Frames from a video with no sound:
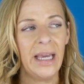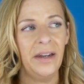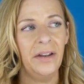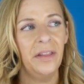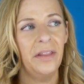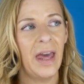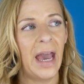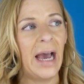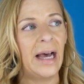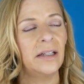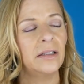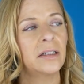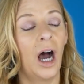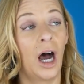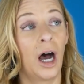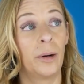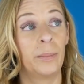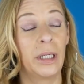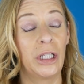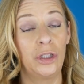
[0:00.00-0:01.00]
And that
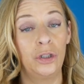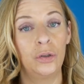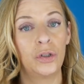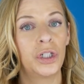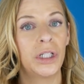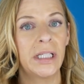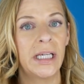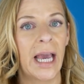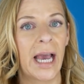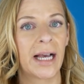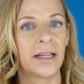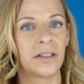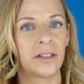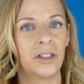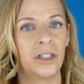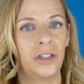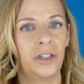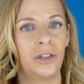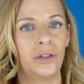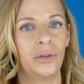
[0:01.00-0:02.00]
usually has
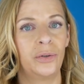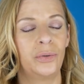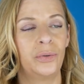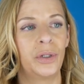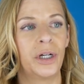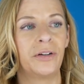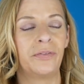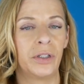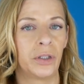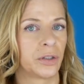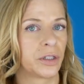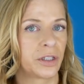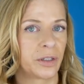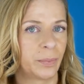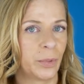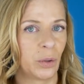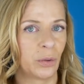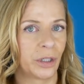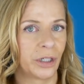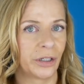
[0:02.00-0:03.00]
to do if you're a
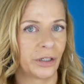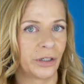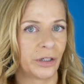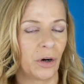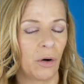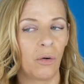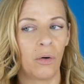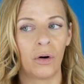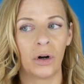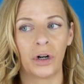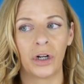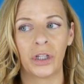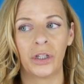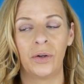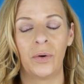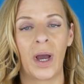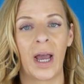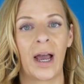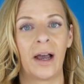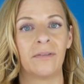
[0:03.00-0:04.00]
smoker or
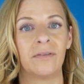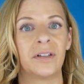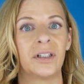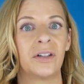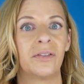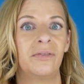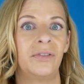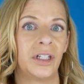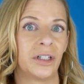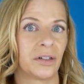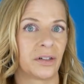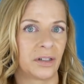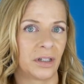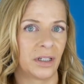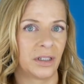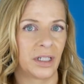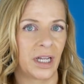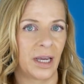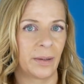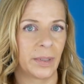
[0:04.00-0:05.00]
you have severe
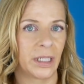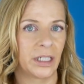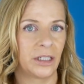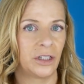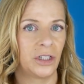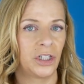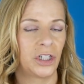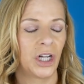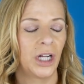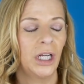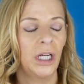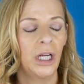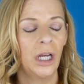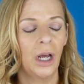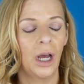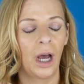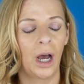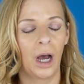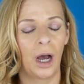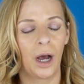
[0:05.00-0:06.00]
sun damage,
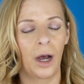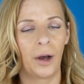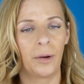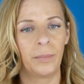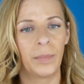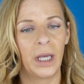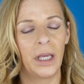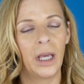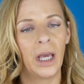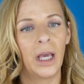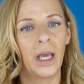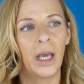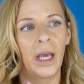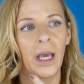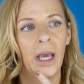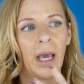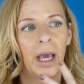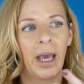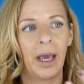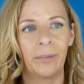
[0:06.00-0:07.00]

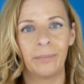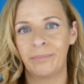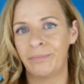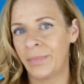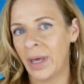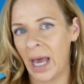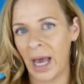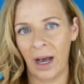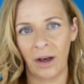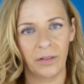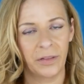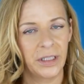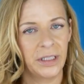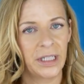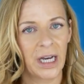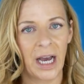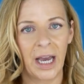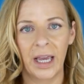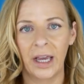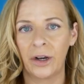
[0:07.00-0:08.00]
healthy
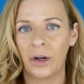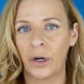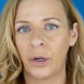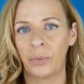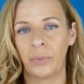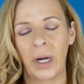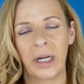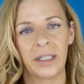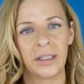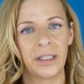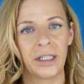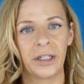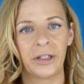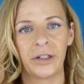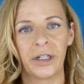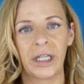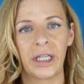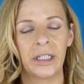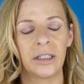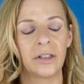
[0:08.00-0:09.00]
diet,
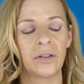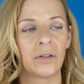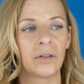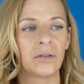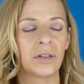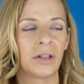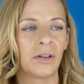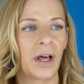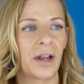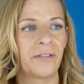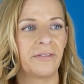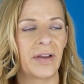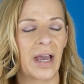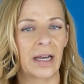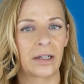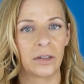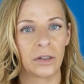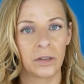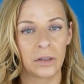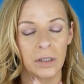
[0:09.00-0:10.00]
hereditary. So there's a lot of
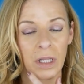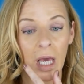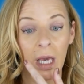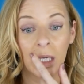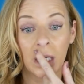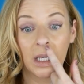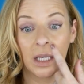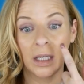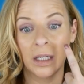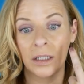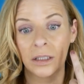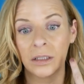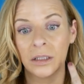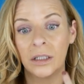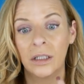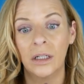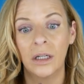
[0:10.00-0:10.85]
factors that can